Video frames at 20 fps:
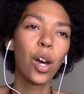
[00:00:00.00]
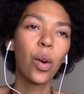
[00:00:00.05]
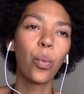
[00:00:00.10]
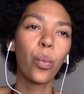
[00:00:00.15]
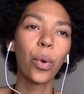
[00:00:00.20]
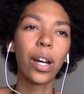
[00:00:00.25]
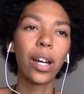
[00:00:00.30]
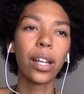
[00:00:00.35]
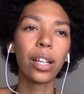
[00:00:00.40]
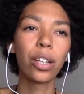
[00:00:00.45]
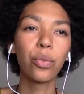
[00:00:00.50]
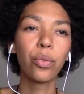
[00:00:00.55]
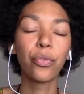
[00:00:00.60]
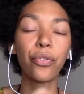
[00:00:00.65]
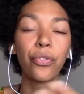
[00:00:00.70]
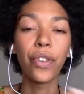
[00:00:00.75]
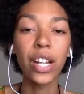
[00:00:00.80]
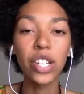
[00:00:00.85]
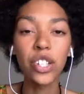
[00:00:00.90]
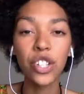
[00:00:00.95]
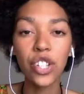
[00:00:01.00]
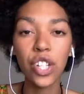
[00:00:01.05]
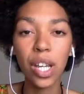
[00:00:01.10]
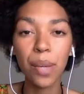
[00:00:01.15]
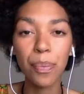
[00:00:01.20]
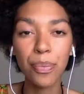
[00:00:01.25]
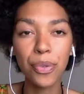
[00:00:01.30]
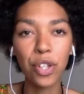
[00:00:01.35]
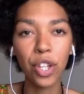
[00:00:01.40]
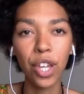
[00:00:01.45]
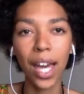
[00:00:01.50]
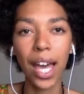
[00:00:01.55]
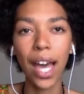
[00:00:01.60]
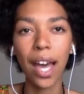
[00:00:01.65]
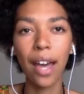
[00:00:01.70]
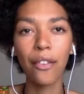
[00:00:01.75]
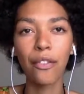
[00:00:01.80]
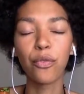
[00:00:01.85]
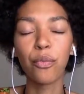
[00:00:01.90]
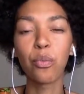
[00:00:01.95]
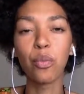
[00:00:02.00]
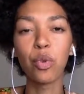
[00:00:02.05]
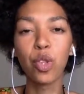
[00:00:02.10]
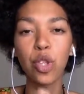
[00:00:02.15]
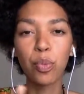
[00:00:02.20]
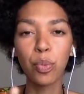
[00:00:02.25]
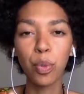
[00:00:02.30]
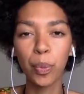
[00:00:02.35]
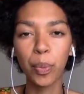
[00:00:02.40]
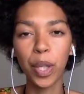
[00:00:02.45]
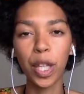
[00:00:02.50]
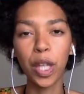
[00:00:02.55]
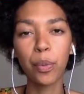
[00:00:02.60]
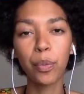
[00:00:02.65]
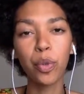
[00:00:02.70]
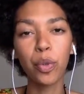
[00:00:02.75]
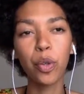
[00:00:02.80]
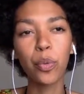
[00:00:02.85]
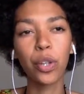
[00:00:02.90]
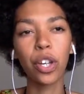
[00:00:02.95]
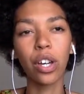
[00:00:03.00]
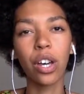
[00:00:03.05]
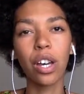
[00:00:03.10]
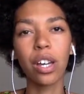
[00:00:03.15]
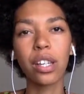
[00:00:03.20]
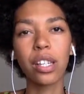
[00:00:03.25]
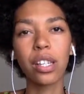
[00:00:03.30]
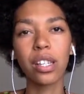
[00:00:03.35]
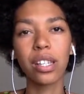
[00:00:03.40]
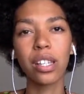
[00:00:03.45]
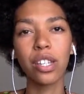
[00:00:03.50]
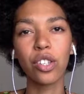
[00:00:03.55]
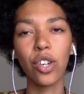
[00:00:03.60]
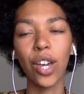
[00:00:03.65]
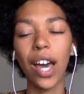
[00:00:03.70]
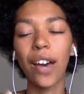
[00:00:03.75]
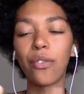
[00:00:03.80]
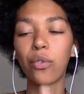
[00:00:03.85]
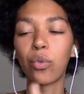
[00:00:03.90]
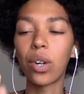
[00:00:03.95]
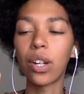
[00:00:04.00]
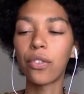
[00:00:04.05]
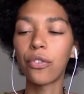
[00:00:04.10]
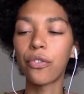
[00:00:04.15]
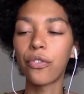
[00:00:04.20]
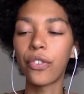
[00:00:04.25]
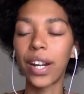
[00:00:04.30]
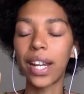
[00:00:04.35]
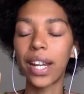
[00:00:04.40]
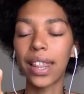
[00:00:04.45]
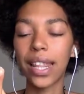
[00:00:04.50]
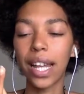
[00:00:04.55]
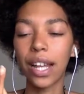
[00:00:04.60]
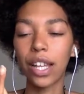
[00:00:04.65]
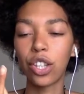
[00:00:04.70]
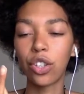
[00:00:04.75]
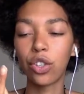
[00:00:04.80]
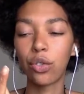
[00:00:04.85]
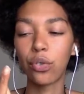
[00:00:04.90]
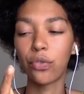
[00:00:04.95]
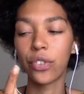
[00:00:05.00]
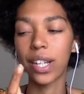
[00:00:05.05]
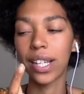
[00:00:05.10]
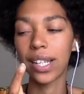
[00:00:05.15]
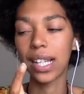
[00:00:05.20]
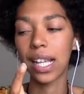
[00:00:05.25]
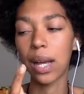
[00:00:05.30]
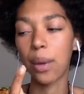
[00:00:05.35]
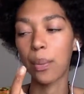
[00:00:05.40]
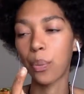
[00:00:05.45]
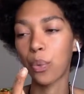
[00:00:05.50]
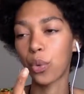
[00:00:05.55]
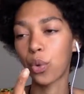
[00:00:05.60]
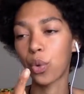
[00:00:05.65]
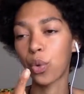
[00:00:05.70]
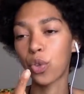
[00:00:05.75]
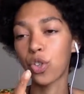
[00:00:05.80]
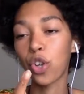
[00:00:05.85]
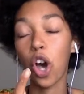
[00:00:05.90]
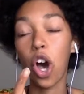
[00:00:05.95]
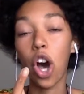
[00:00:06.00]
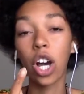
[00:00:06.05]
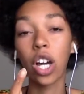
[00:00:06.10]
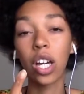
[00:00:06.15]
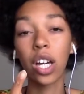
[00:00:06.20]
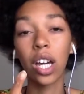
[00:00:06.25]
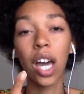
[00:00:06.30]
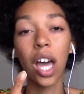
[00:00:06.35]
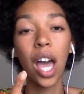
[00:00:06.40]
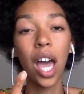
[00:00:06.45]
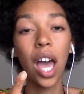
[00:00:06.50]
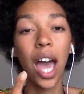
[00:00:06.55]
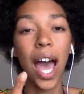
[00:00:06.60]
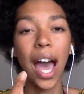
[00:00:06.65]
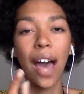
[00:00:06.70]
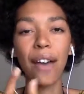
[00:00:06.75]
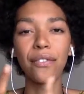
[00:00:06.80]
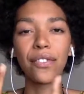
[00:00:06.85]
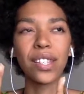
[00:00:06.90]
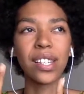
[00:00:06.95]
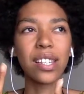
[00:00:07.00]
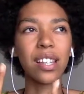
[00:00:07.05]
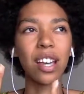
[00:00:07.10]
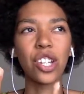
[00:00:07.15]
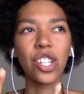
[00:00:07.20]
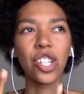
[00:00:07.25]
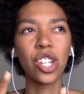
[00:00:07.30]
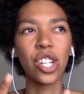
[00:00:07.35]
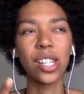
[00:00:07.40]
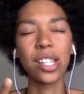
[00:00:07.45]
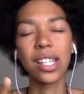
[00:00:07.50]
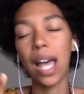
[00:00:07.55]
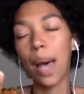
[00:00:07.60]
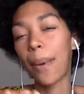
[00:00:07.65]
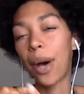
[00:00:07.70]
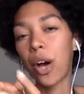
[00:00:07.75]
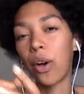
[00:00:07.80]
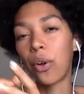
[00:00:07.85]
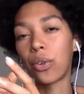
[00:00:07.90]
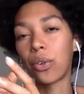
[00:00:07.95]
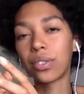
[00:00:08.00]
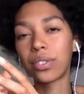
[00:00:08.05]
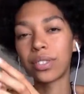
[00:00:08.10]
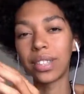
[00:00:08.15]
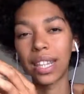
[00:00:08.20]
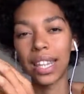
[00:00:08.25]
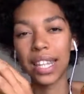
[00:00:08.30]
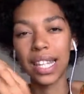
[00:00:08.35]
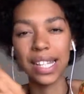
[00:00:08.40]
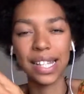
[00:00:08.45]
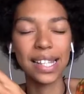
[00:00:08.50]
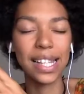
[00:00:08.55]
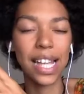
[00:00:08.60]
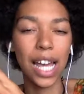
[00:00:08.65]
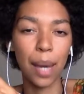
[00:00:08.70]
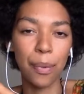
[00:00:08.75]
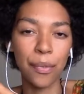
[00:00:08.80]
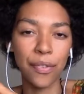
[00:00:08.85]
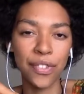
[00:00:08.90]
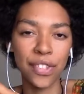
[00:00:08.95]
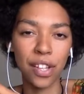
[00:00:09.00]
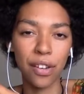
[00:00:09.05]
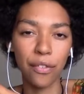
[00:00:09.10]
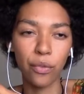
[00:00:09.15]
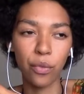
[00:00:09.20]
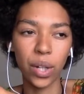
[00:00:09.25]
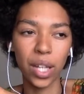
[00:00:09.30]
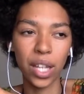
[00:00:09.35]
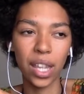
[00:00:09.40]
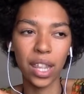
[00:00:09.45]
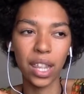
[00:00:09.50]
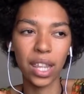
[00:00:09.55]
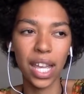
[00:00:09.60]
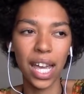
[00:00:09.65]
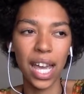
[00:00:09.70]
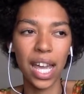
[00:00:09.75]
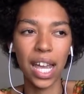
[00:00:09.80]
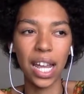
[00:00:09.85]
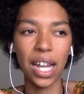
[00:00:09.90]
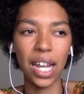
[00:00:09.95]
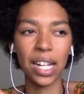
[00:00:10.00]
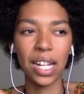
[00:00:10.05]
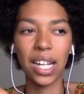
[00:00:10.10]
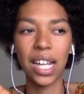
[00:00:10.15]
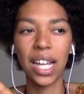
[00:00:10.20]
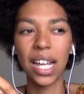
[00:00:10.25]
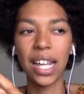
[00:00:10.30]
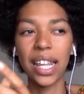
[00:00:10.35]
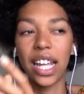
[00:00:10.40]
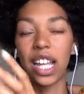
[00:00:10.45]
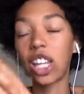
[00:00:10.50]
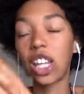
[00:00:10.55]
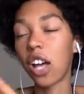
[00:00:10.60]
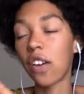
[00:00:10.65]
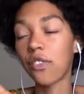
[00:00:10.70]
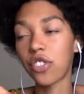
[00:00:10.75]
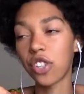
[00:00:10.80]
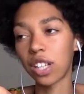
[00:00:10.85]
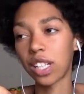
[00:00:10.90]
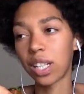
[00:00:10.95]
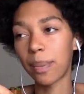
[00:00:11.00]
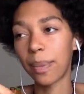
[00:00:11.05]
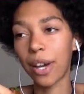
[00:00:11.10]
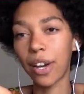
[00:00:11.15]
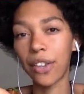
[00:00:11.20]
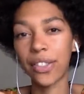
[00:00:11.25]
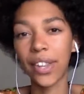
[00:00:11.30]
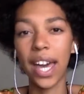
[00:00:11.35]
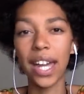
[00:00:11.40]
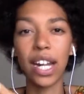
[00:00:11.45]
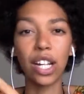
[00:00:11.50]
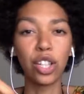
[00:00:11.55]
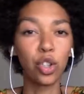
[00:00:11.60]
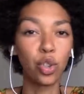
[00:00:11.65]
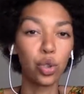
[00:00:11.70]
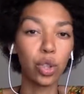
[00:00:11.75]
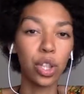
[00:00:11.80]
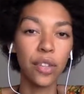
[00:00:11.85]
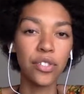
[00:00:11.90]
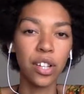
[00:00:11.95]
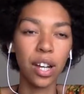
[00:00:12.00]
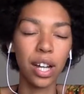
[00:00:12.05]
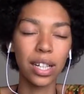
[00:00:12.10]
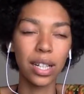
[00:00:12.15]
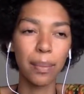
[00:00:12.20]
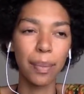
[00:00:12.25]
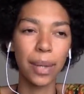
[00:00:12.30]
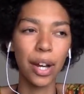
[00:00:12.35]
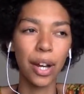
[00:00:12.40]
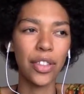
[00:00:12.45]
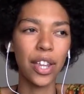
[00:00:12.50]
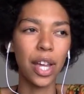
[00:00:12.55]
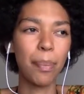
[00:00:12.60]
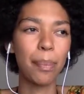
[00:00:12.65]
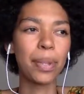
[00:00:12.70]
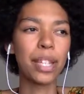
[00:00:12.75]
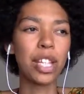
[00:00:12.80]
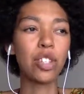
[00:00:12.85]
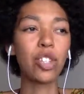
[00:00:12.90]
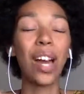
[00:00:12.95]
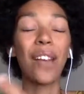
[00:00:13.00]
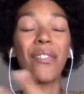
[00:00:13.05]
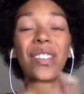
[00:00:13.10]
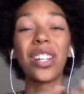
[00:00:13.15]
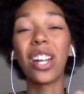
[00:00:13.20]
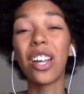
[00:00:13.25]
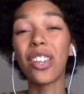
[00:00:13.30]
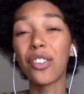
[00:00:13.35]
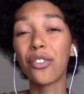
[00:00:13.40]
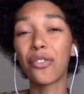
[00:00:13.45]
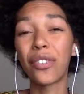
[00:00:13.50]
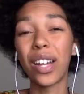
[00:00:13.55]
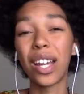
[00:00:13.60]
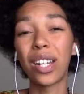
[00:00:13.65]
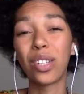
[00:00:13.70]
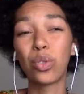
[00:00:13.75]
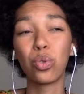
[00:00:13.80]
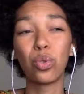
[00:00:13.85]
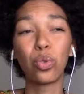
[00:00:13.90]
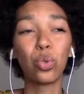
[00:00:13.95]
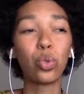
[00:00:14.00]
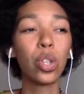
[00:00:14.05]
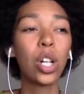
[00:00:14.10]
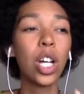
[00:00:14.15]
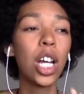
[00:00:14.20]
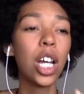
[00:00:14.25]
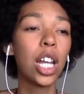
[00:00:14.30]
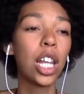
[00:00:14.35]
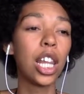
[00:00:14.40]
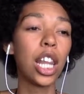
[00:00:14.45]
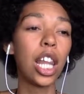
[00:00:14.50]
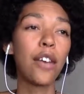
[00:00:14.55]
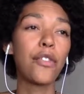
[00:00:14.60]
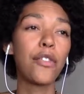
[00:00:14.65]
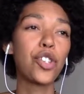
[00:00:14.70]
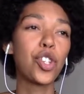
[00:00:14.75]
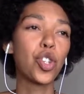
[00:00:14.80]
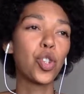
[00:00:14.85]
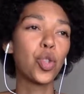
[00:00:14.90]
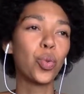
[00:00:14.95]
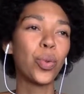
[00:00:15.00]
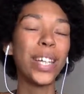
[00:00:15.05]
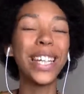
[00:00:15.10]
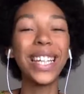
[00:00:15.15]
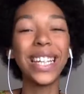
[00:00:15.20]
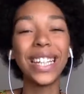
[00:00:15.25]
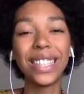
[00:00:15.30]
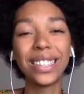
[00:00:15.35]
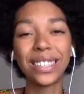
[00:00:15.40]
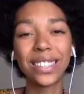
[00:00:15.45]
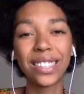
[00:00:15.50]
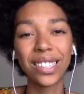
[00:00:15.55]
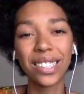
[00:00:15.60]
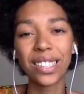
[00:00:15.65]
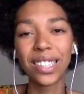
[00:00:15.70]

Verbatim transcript: With friendships, you have multiple people because you have one friend that you, for example, talk, have discussions about this type of stuff with, and they love talking about that, and you love talking about that. But then you have another friend who loves to eat.